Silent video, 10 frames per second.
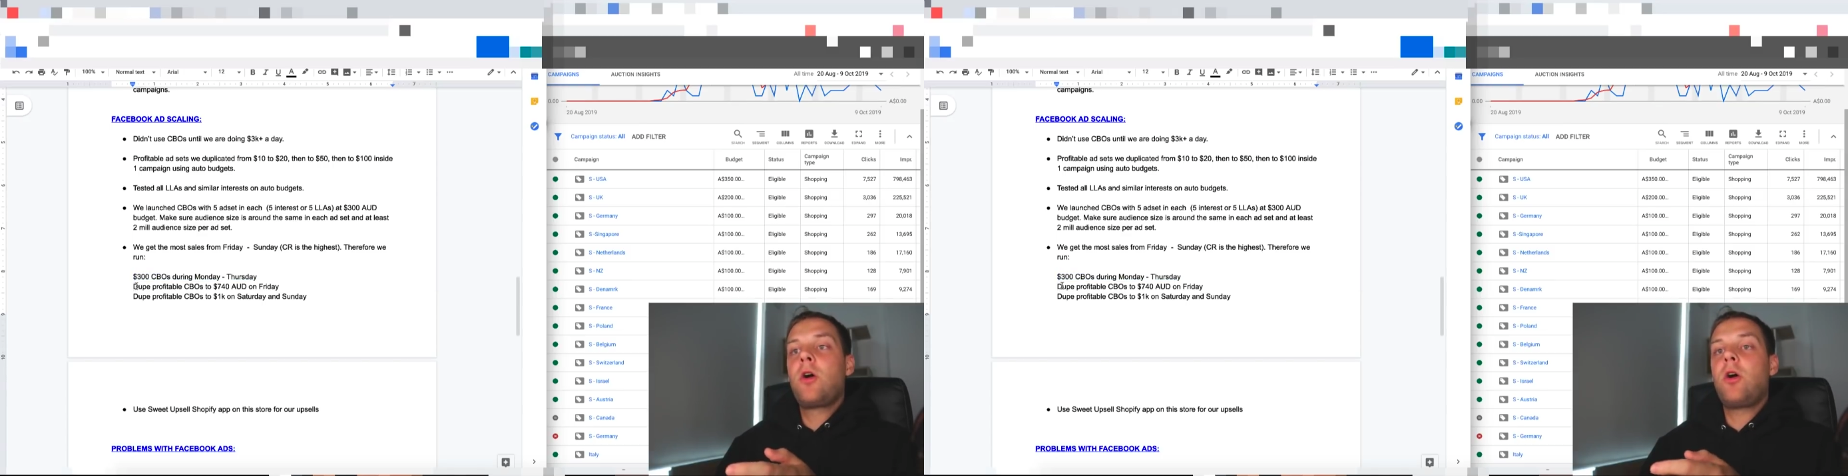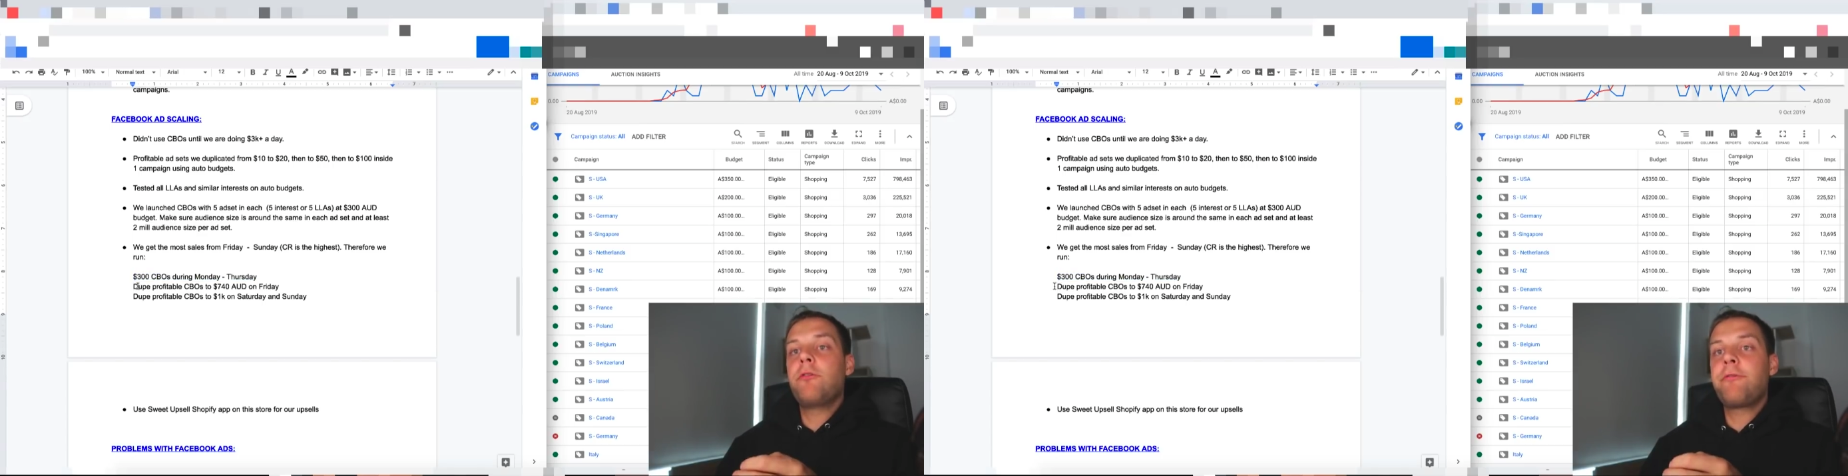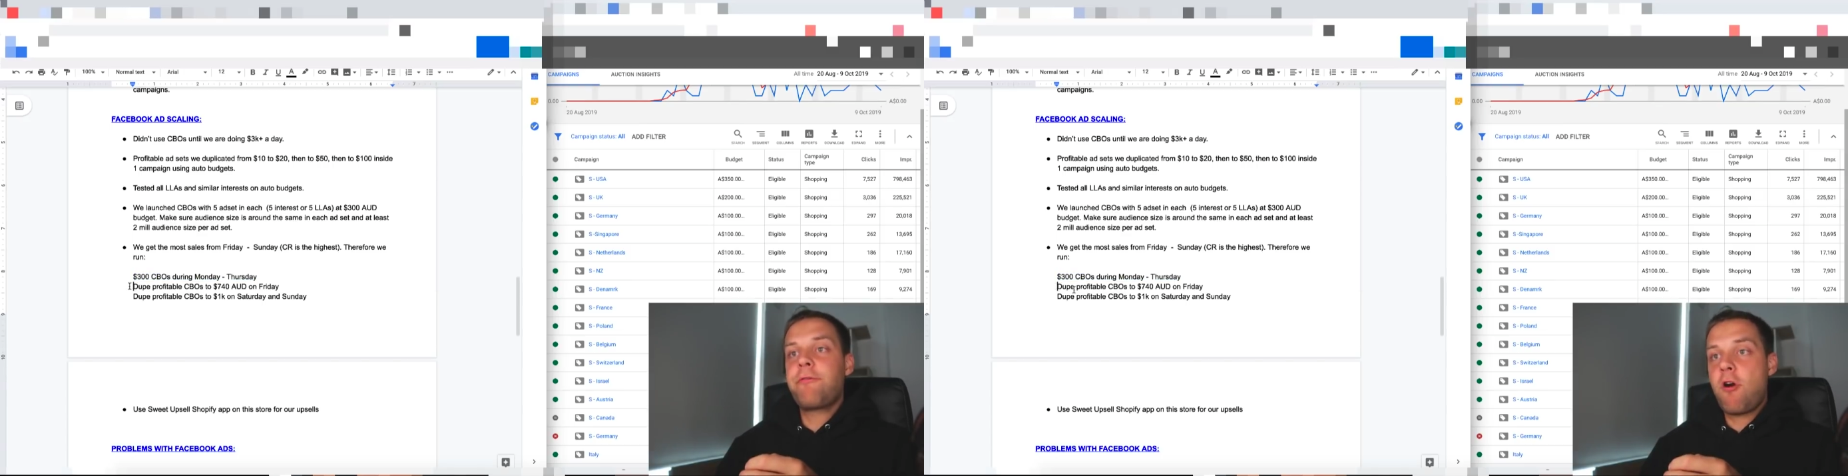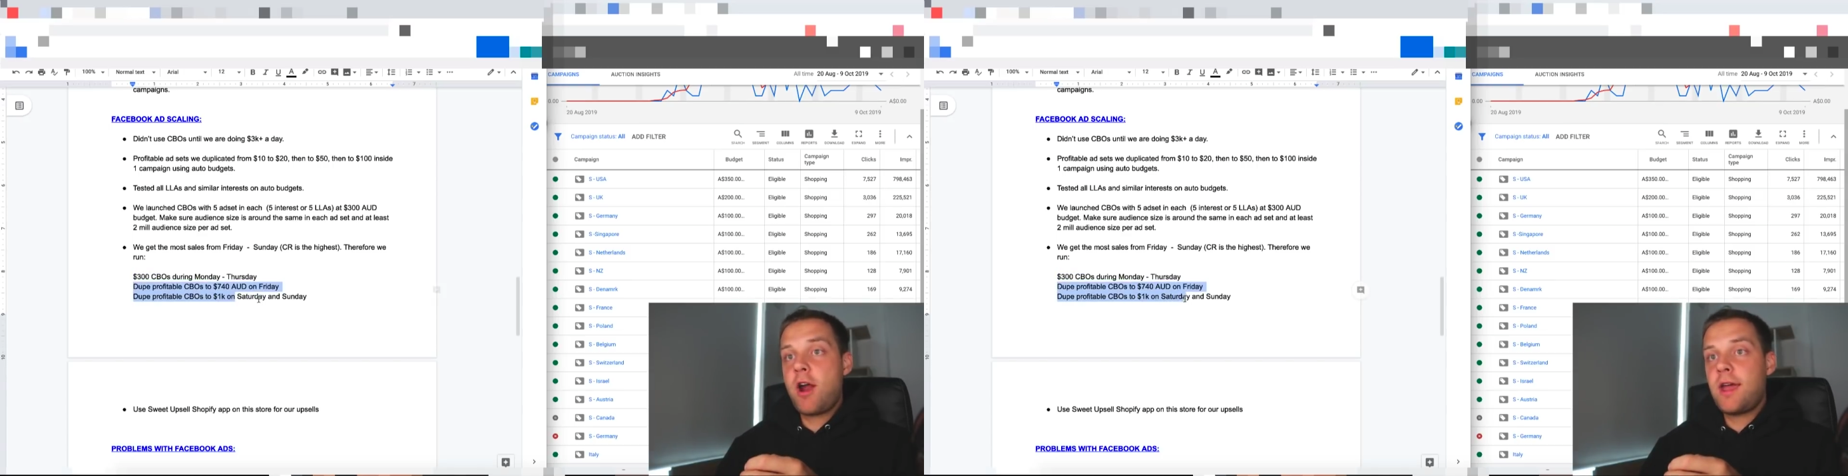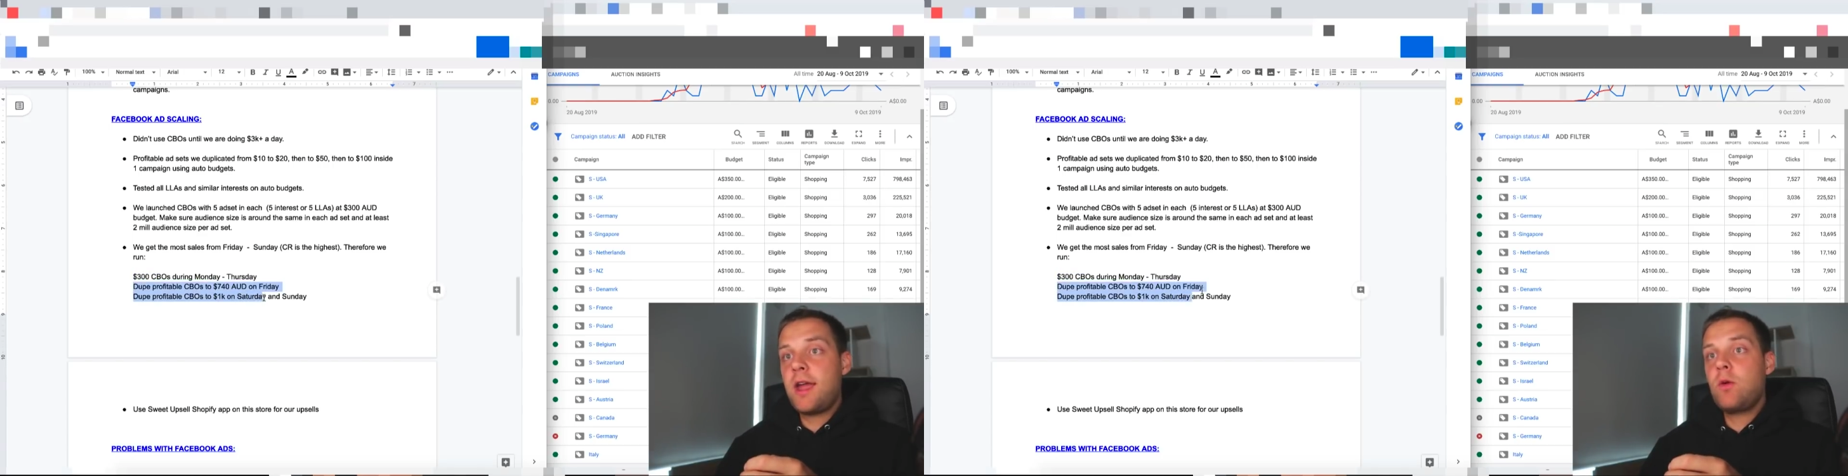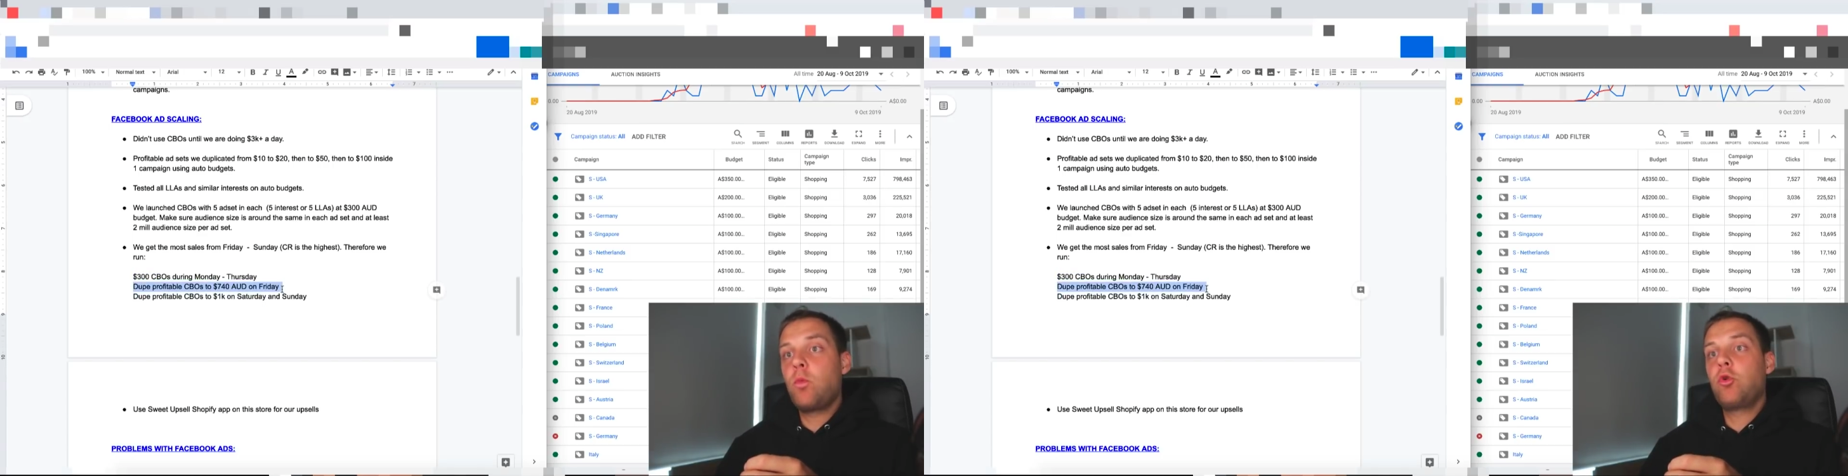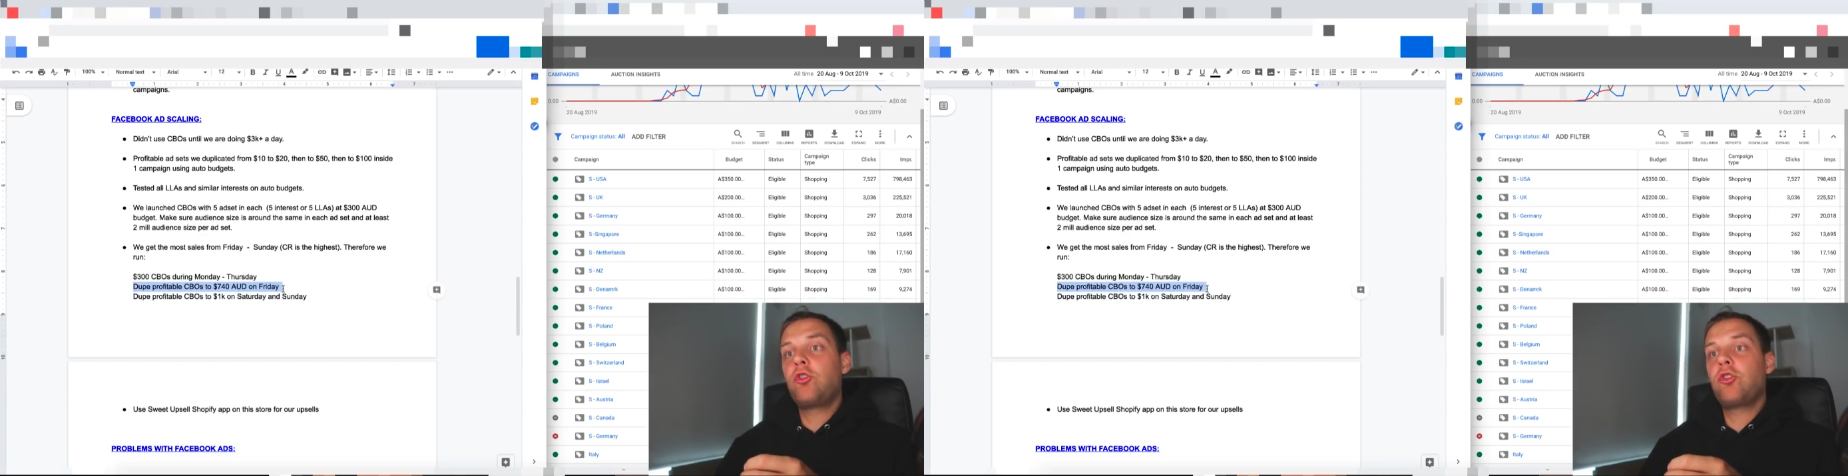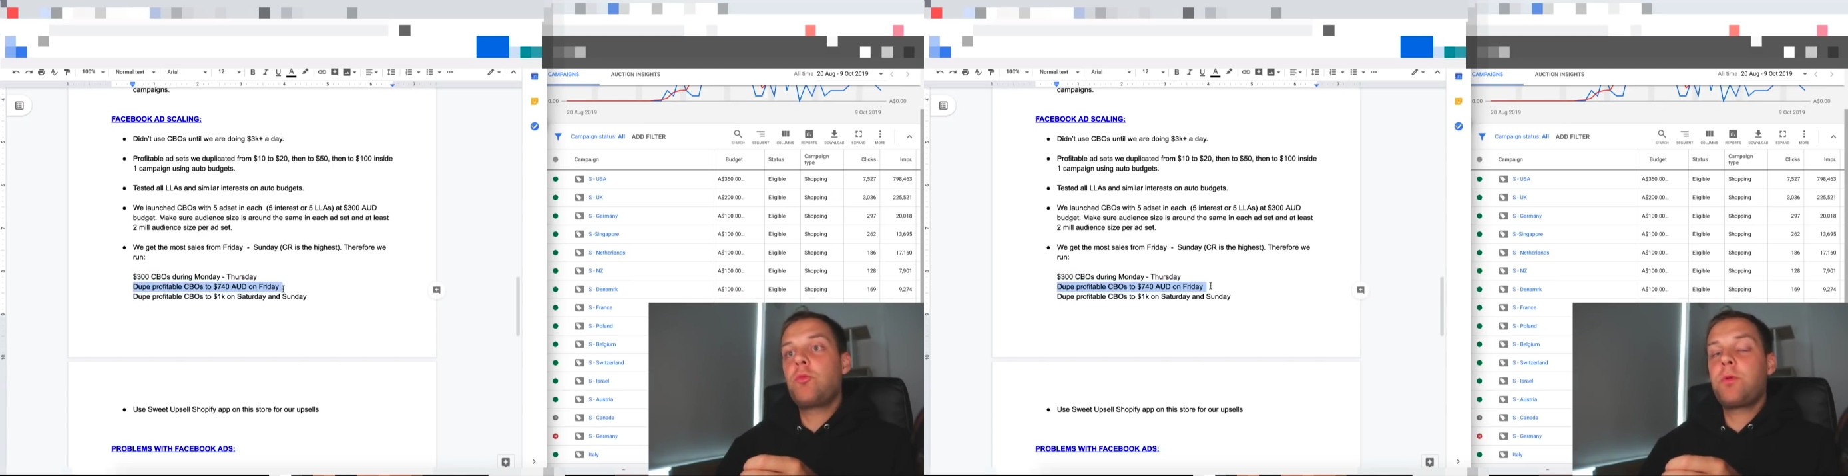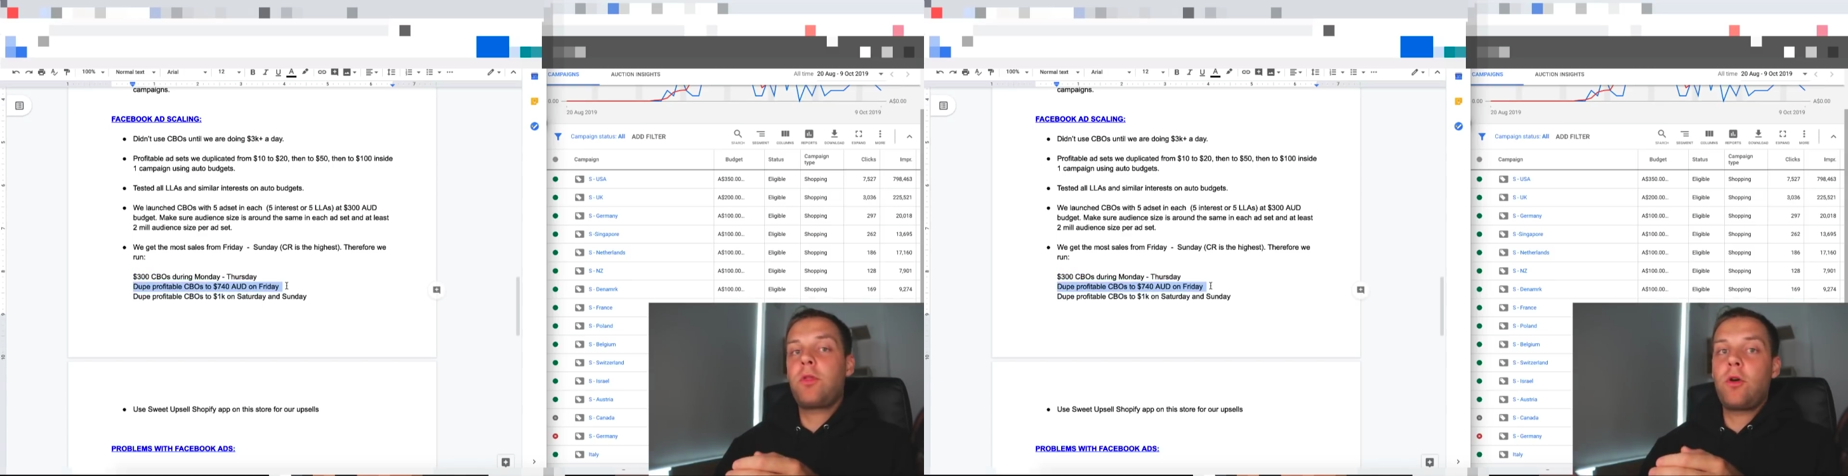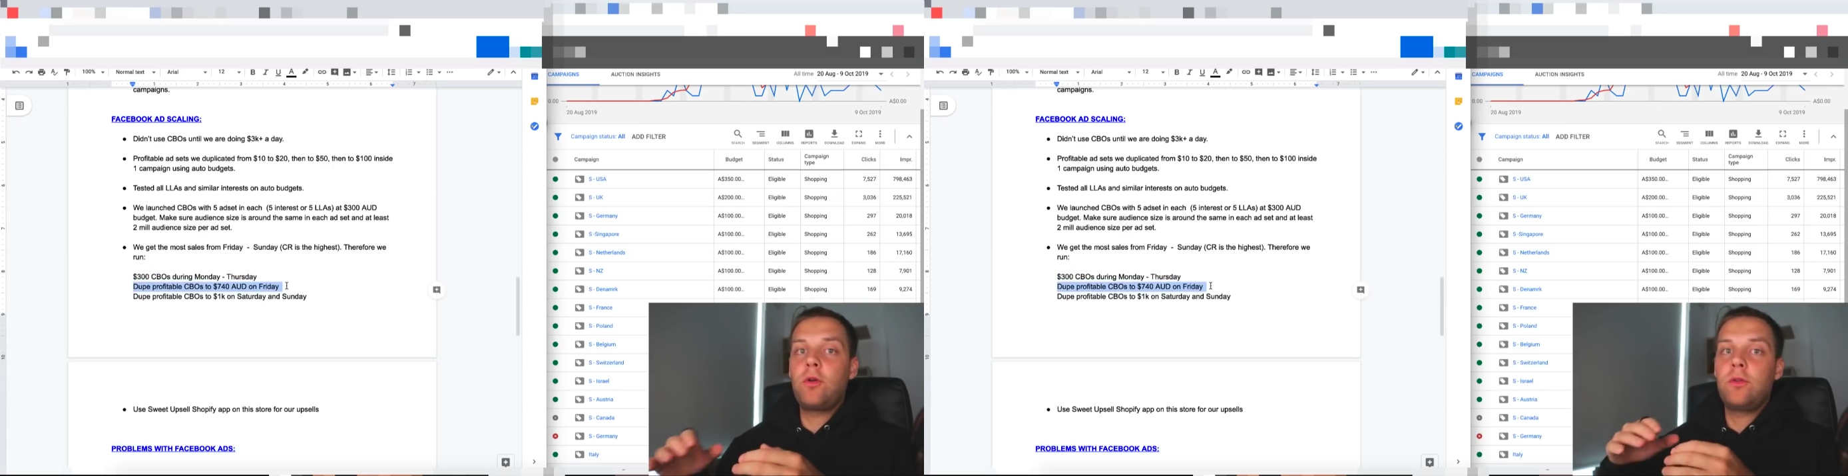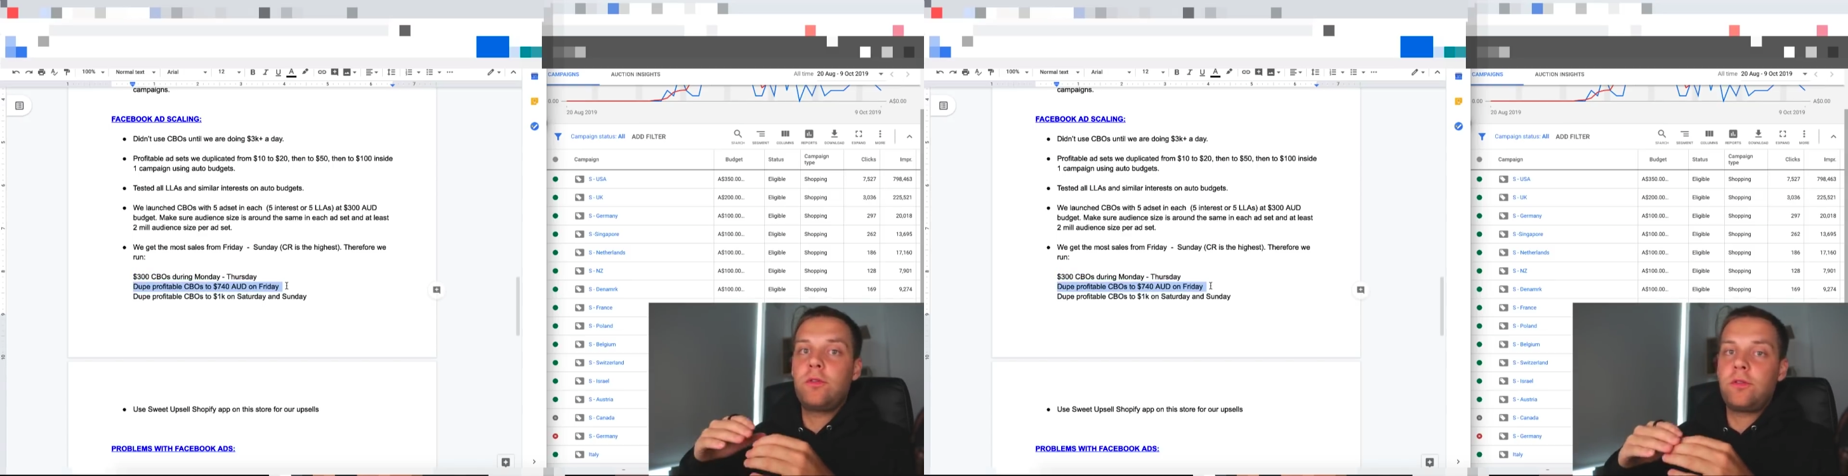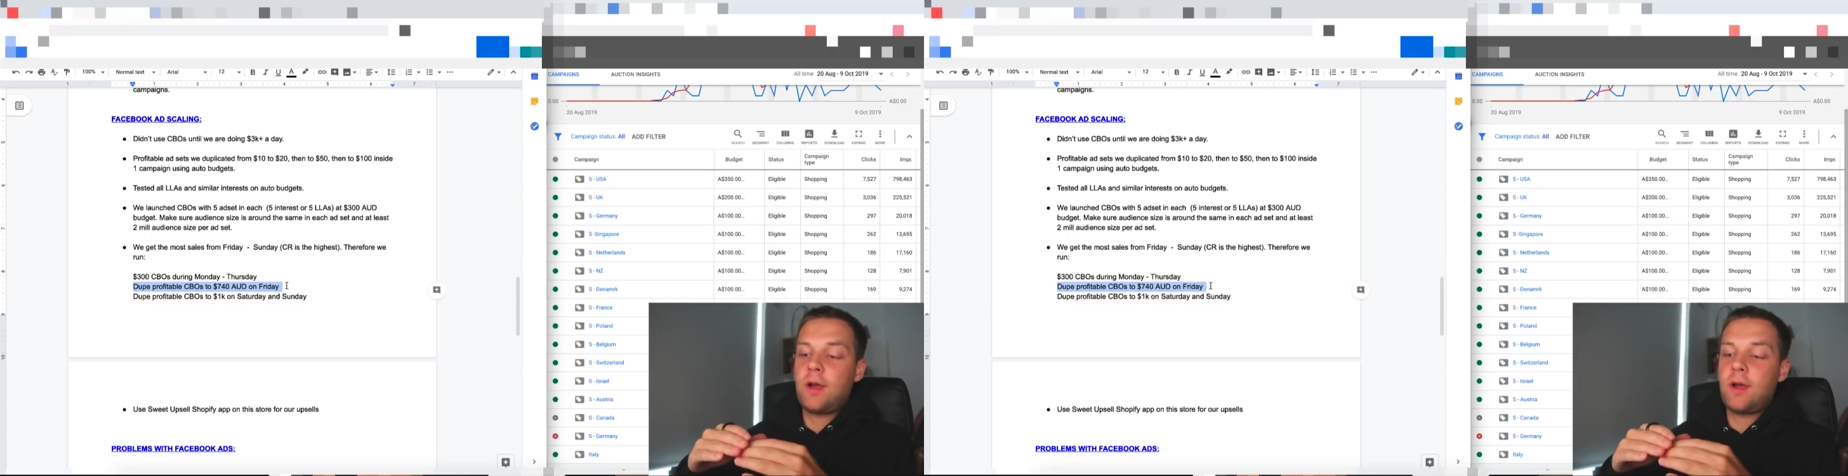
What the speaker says: on Friday, we'll dupe those